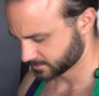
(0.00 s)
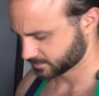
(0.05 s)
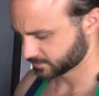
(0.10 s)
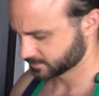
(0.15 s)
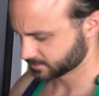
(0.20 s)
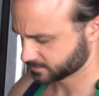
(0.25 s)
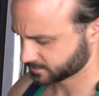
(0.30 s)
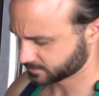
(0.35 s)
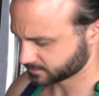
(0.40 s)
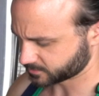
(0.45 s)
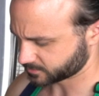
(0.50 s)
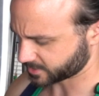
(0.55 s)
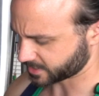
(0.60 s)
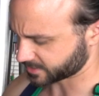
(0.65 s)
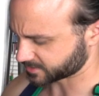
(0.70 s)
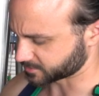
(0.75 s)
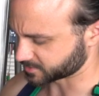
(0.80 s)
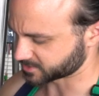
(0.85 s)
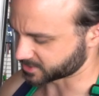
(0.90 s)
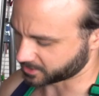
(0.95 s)
I
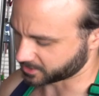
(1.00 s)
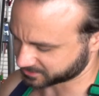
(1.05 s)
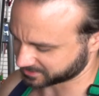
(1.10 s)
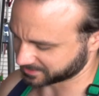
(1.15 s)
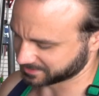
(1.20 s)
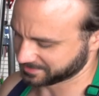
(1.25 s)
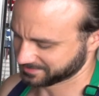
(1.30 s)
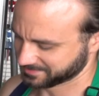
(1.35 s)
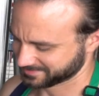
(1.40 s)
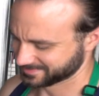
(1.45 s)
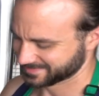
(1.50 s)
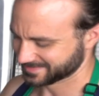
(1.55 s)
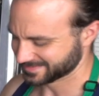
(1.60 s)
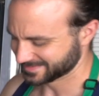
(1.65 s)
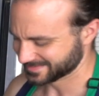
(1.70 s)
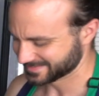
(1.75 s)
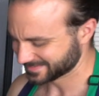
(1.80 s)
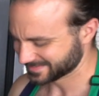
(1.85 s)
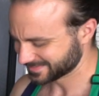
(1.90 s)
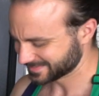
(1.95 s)
got some salsa.
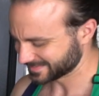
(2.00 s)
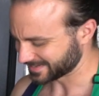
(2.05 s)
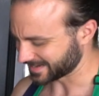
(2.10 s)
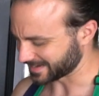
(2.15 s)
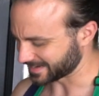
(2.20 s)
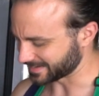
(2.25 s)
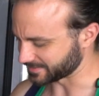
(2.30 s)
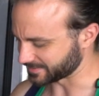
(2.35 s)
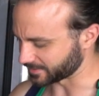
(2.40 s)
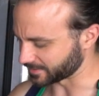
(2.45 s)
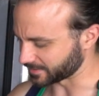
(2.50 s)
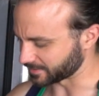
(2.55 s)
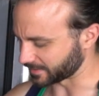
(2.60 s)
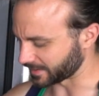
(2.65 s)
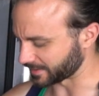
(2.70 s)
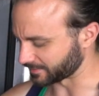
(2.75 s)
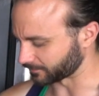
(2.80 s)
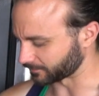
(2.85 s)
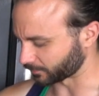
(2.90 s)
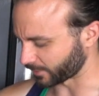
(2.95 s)
And
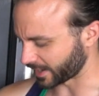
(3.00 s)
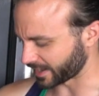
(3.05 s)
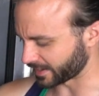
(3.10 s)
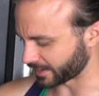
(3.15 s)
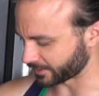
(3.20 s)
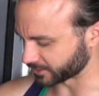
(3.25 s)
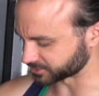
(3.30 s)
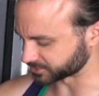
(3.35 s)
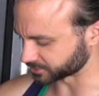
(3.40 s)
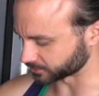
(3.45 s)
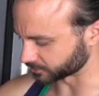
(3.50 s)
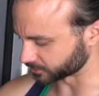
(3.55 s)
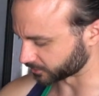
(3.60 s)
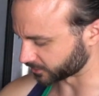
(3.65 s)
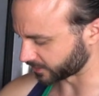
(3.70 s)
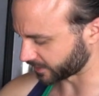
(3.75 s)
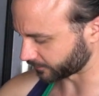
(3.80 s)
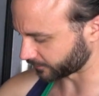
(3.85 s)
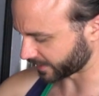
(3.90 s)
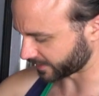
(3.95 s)
I ran out of
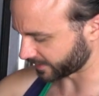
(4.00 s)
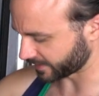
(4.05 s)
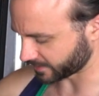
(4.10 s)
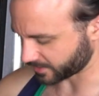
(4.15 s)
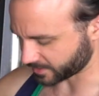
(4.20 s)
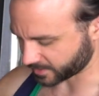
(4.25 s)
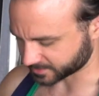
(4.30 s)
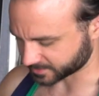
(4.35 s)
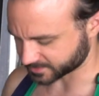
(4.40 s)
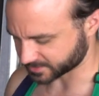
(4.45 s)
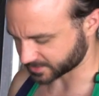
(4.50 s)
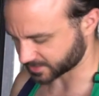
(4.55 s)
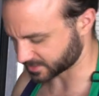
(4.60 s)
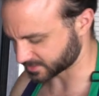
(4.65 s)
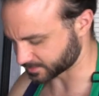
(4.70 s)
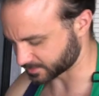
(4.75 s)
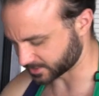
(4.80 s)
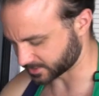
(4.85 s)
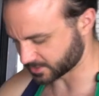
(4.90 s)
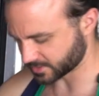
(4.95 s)
Cholula, I ran out of hot
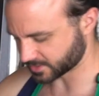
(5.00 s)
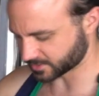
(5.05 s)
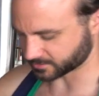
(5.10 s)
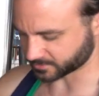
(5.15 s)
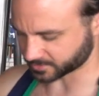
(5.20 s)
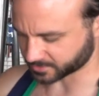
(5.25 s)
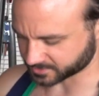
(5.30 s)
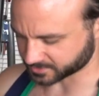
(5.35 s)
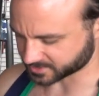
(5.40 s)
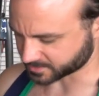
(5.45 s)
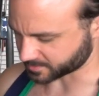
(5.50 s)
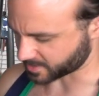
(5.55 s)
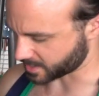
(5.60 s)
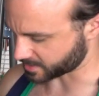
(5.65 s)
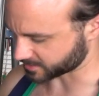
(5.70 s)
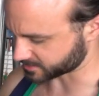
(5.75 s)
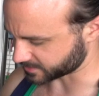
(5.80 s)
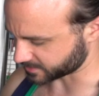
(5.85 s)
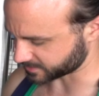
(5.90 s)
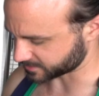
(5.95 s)
sauce, but you can throw in some
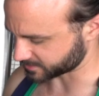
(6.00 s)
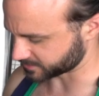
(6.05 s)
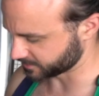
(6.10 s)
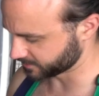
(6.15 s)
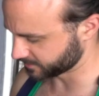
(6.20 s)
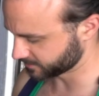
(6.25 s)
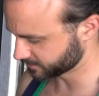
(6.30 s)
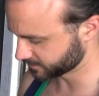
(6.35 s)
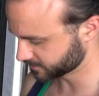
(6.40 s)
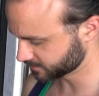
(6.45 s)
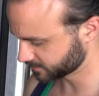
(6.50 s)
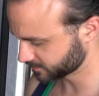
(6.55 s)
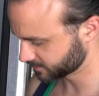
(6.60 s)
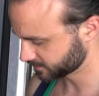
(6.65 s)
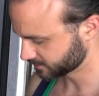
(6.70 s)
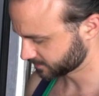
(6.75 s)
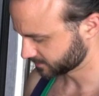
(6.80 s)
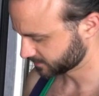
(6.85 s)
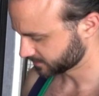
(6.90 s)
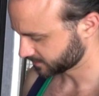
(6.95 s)
hot sauce too.
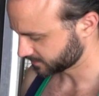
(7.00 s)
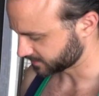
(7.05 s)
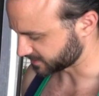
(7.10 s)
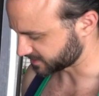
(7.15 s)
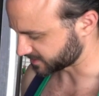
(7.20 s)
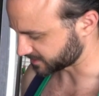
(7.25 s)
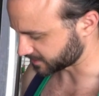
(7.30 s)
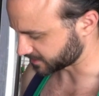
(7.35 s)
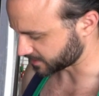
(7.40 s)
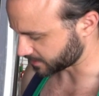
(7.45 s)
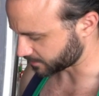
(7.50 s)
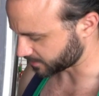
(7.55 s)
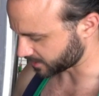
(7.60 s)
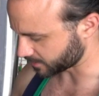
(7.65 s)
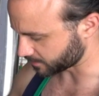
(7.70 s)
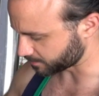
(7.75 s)
This is gonna be a